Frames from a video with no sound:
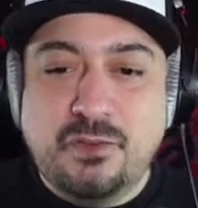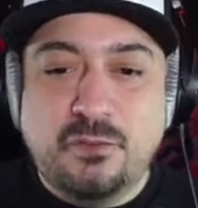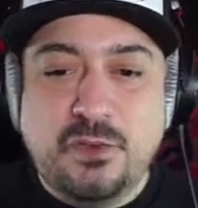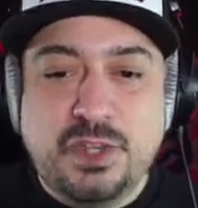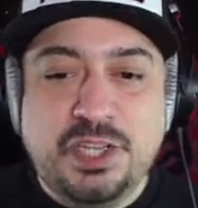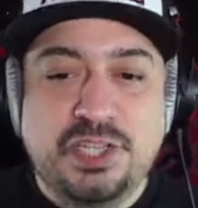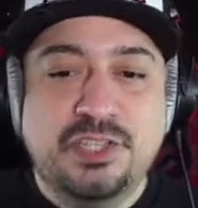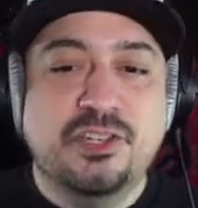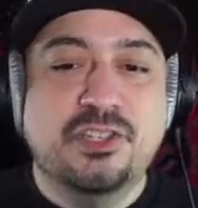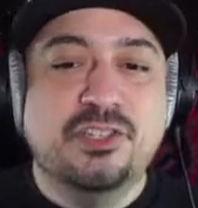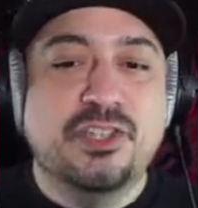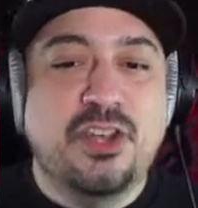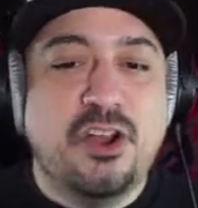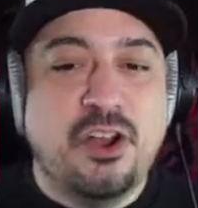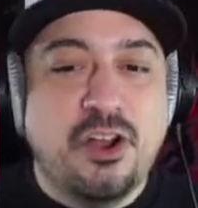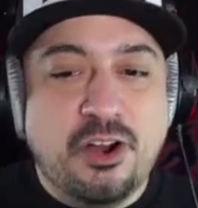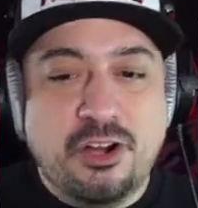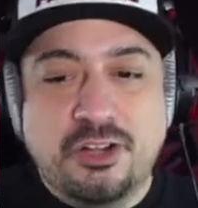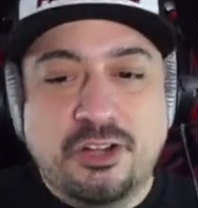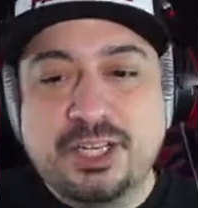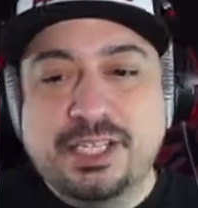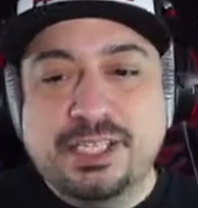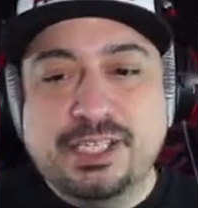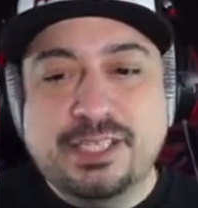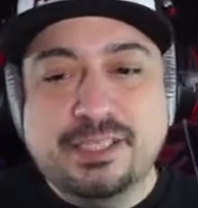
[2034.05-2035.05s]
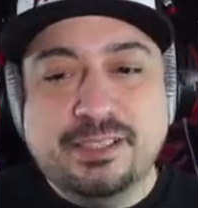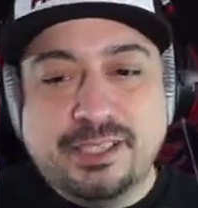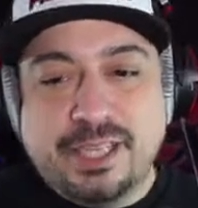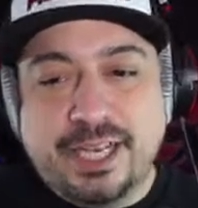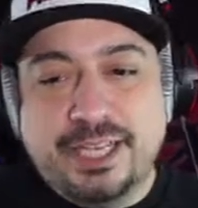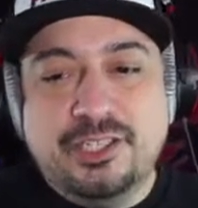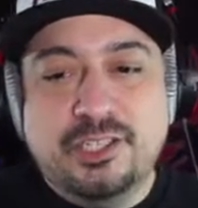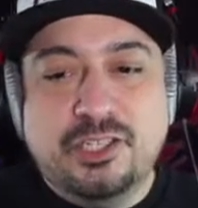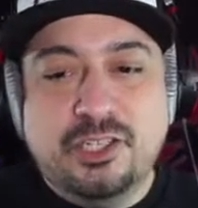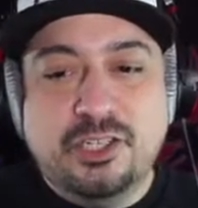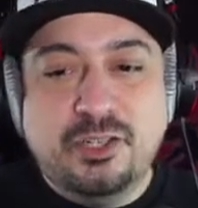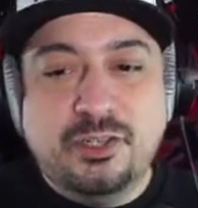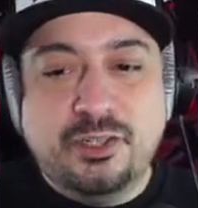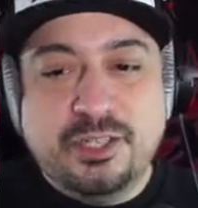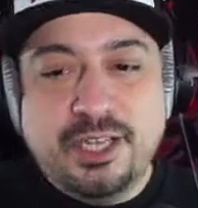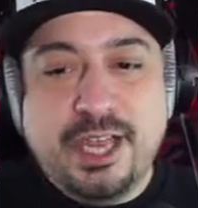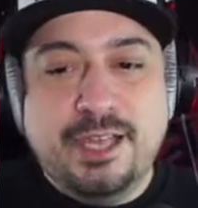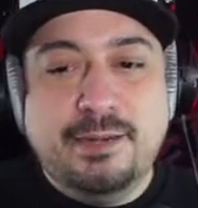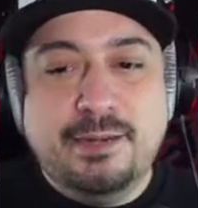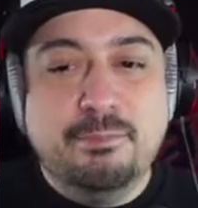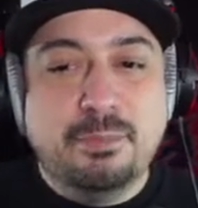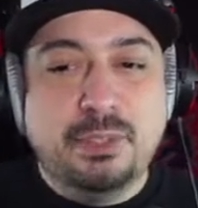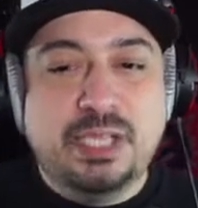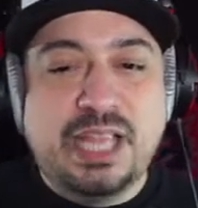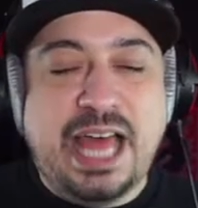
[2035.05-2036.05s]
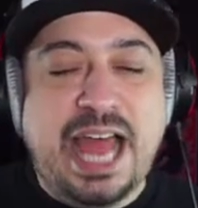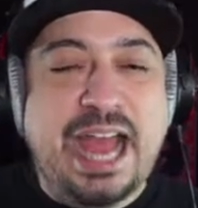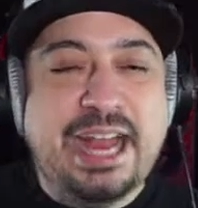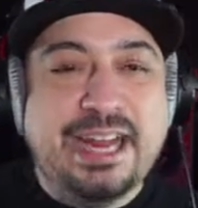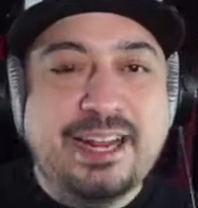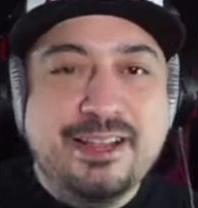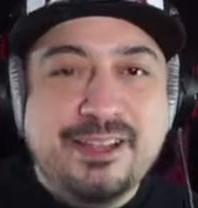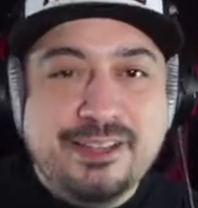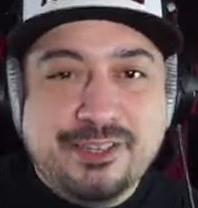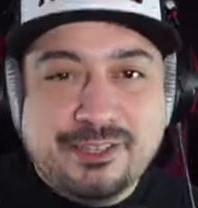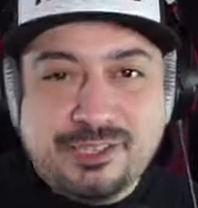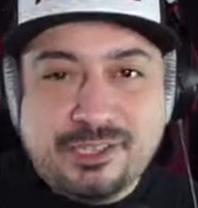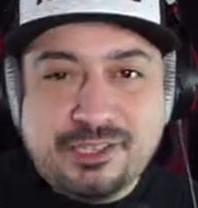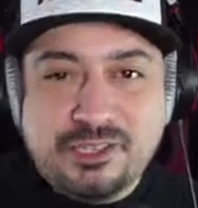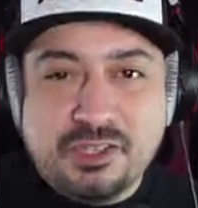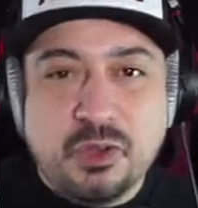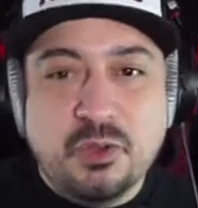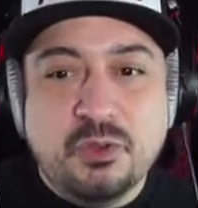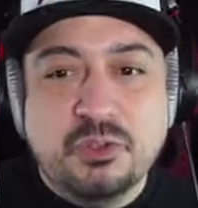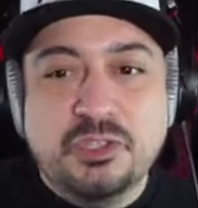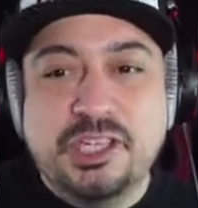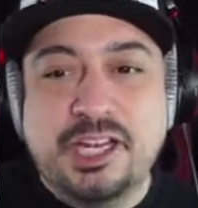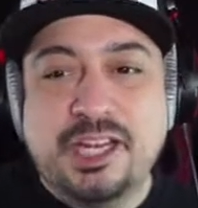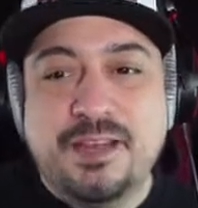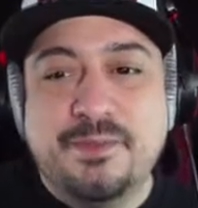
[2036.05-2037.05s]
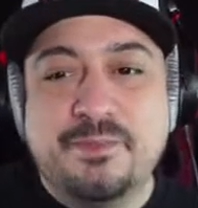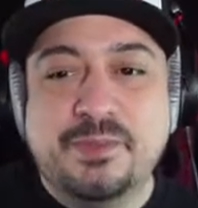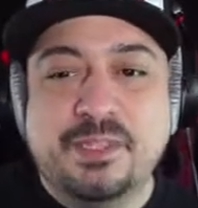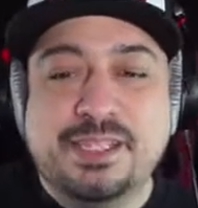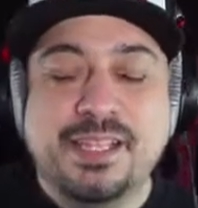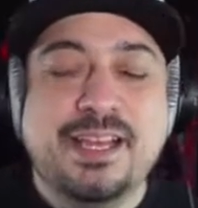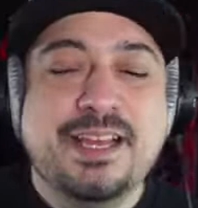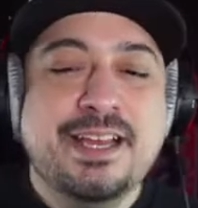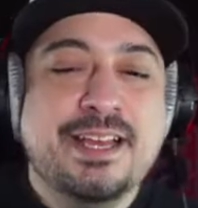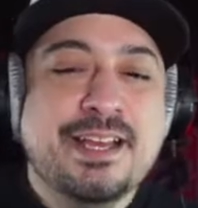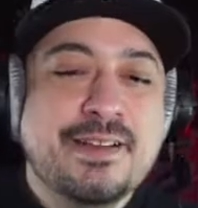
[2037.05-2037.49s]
Fissures harness the light to create black soul gems.